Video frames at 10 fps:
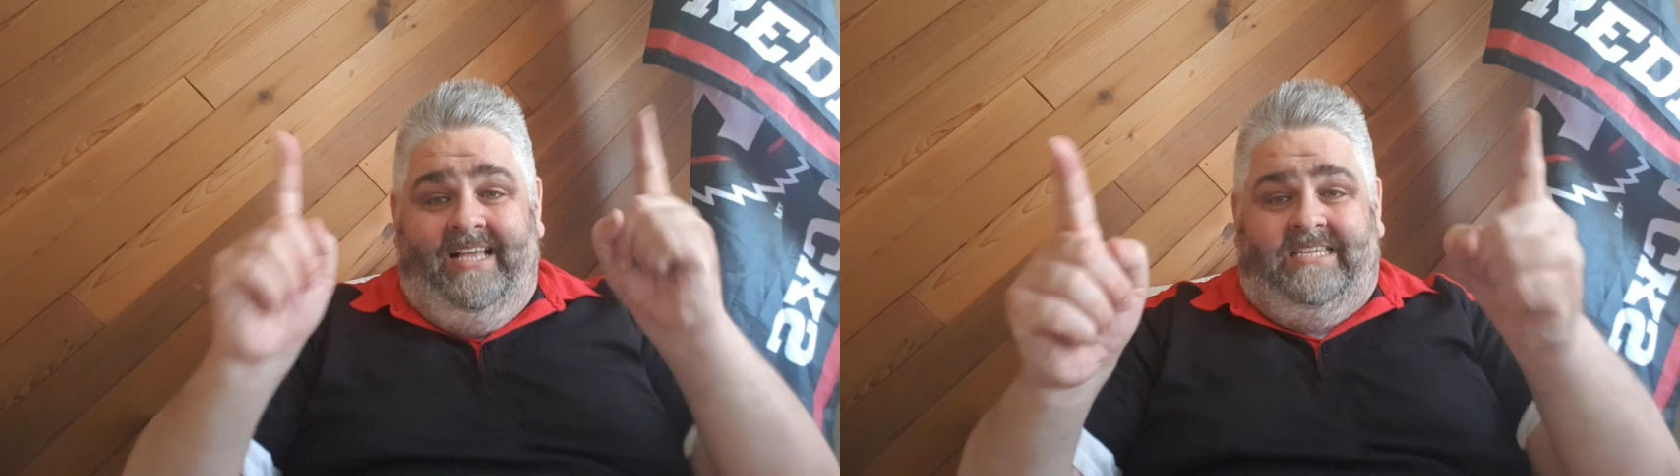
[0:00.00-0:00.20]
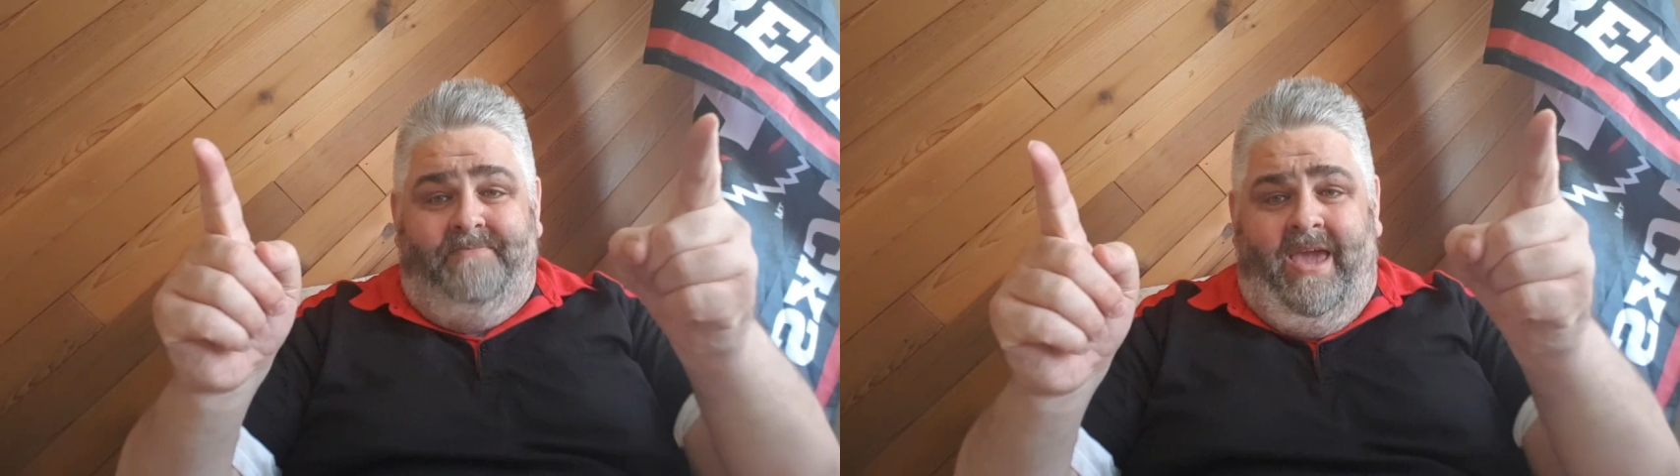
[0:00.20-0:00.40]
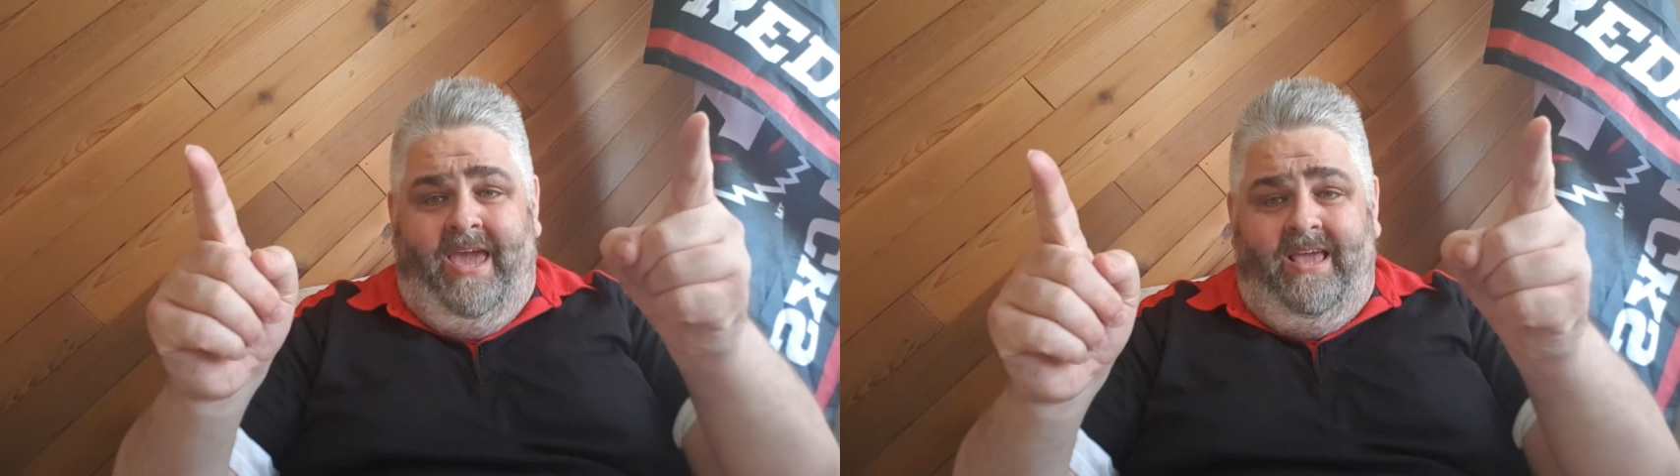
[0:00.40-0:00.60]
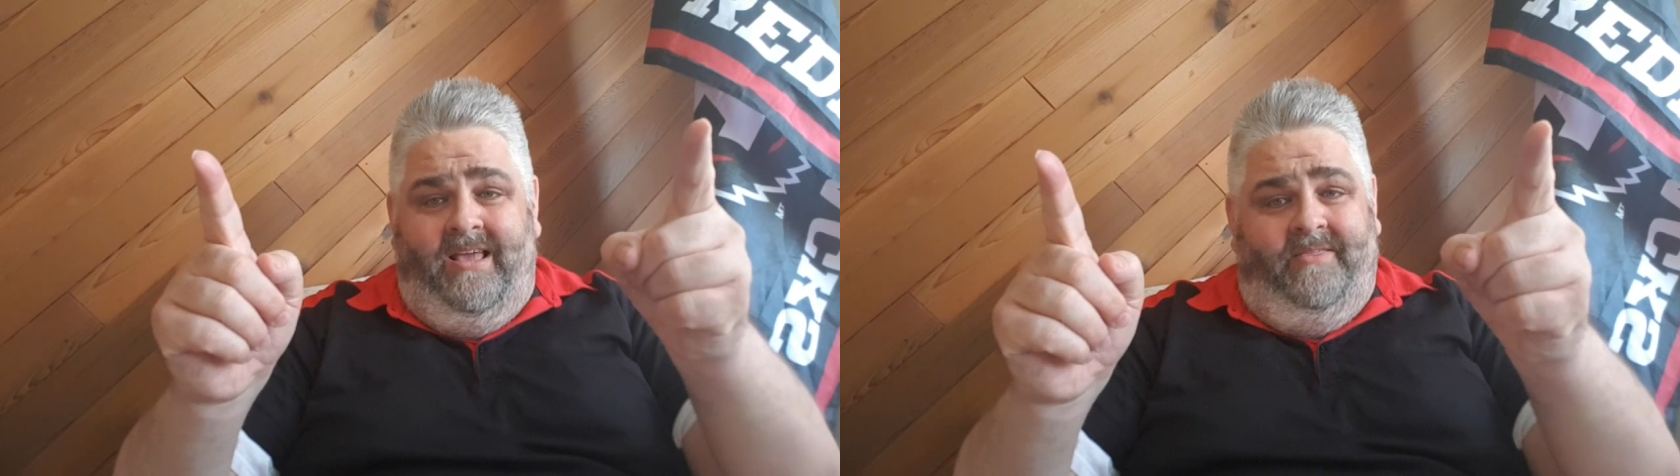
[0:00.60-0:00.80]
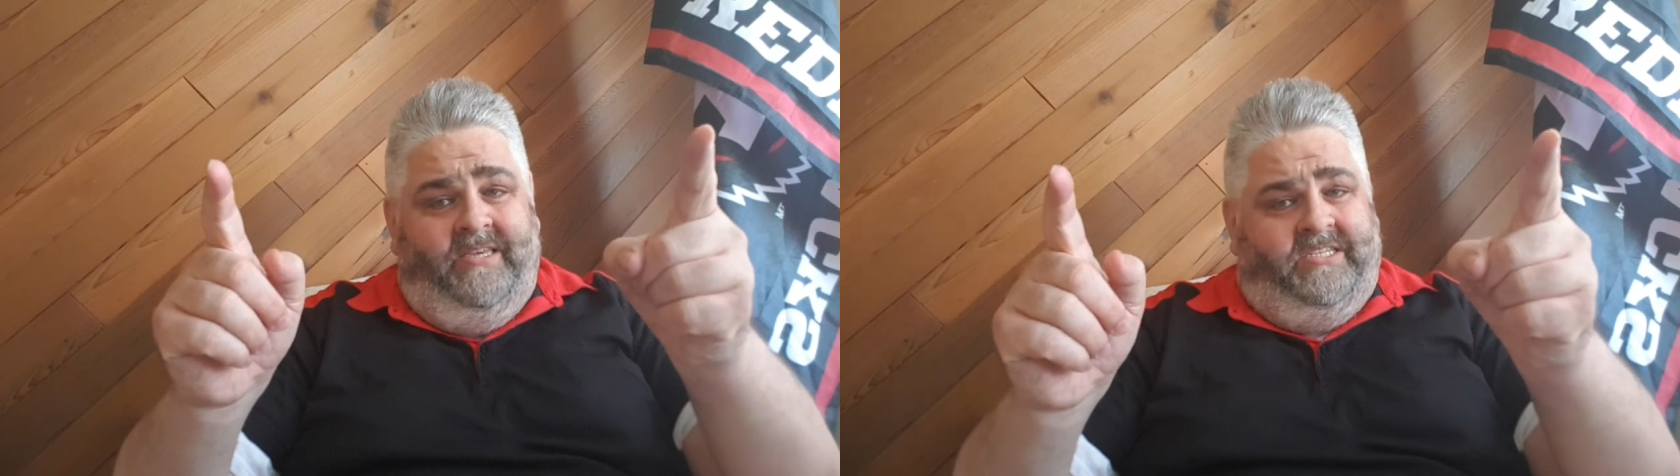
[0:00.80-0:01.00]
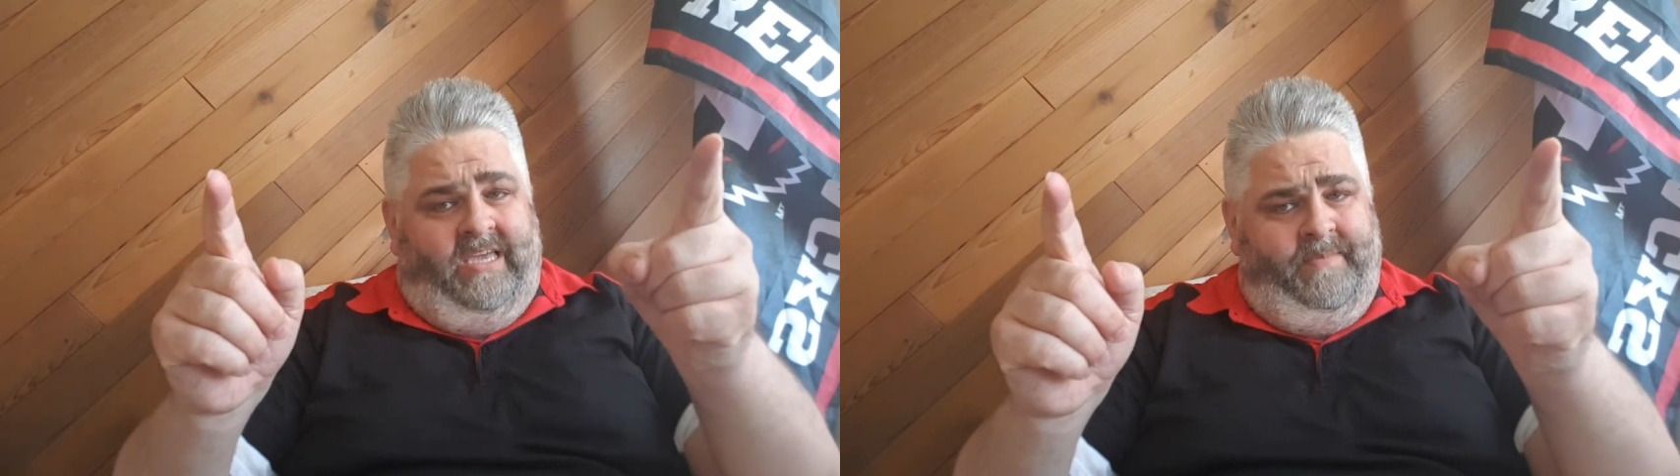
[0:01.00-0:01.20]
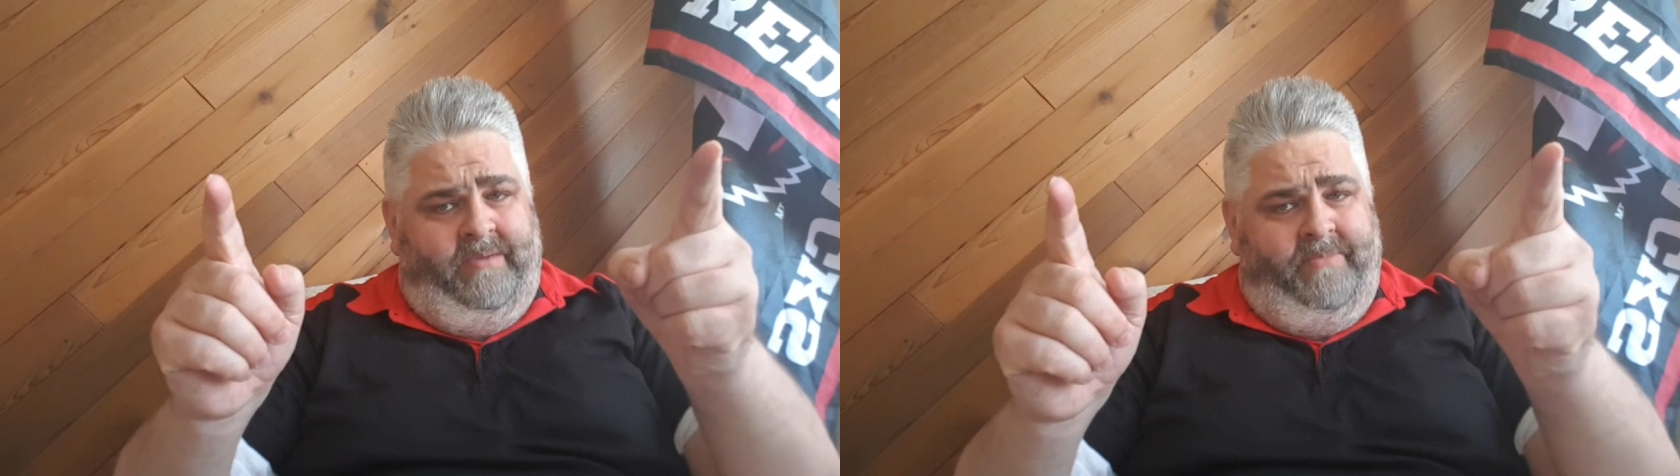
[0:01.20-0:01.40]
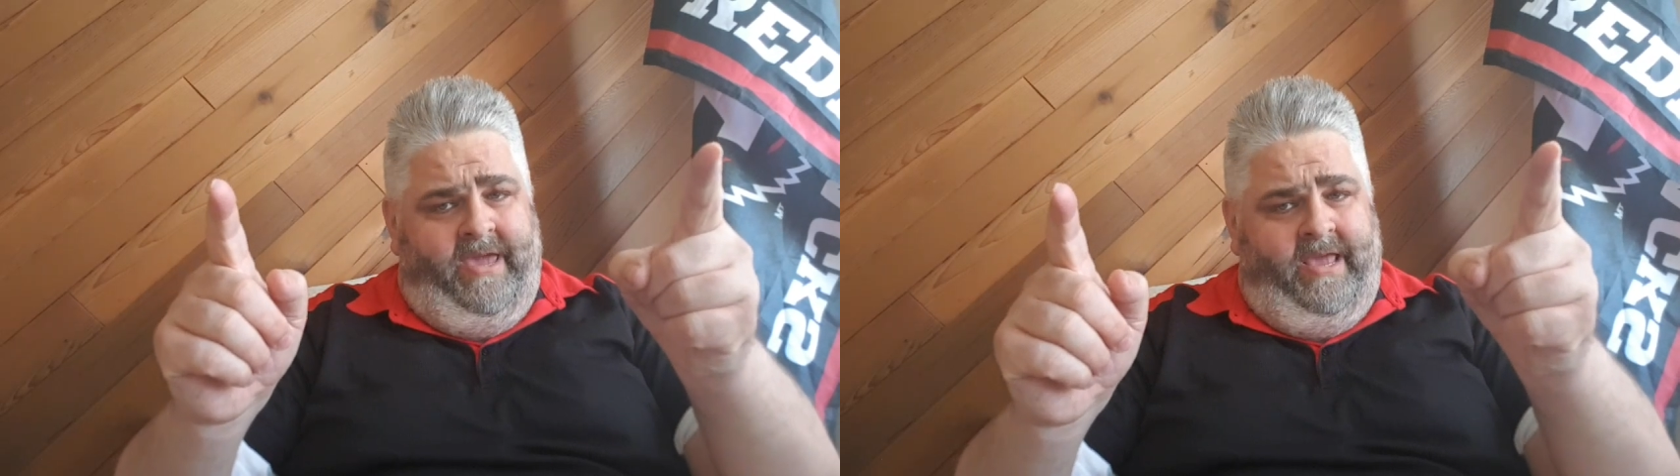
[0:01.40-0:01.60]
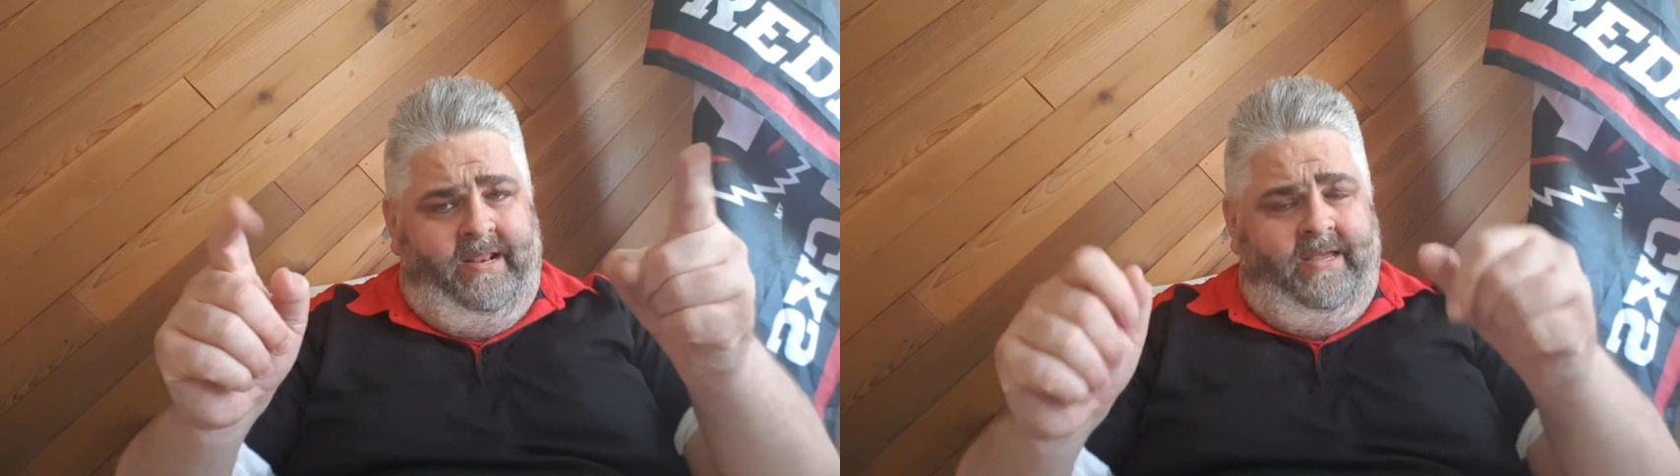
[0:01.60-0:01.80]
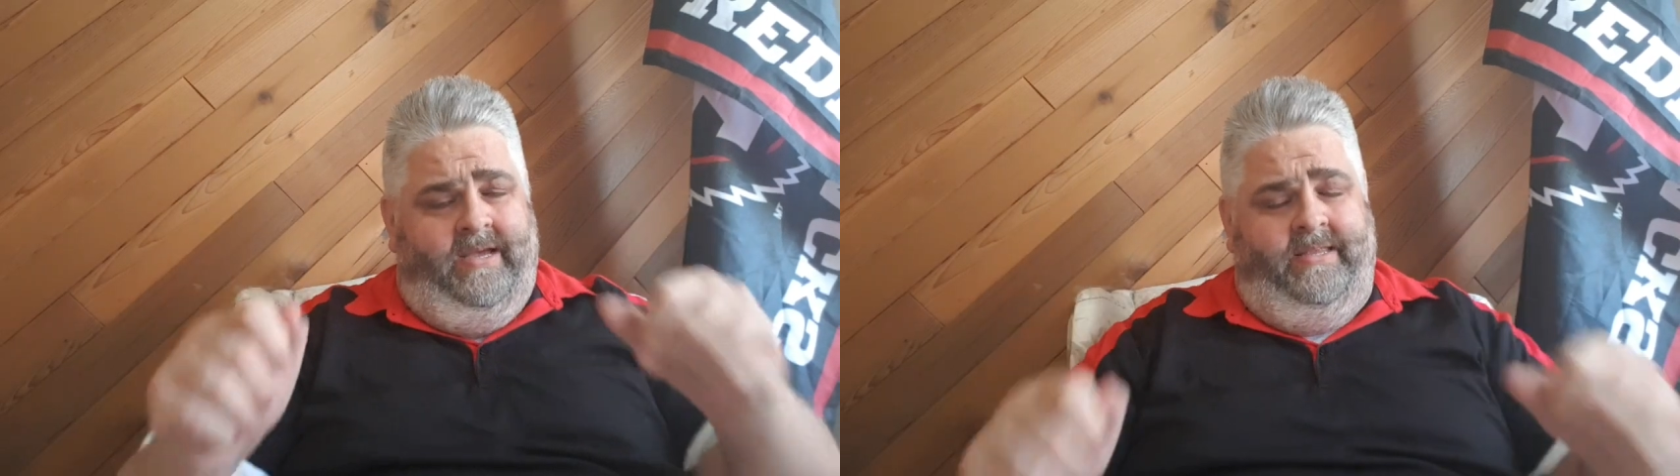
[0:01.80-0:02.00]
It's me, the Steaming
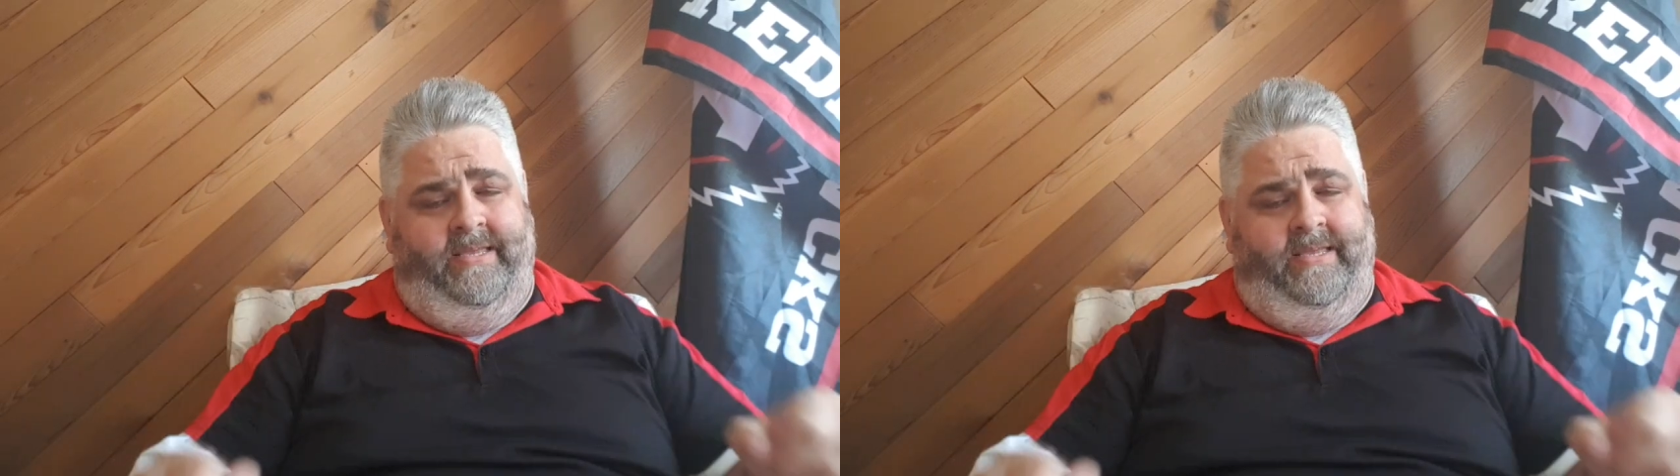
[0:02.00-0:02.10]
Bean.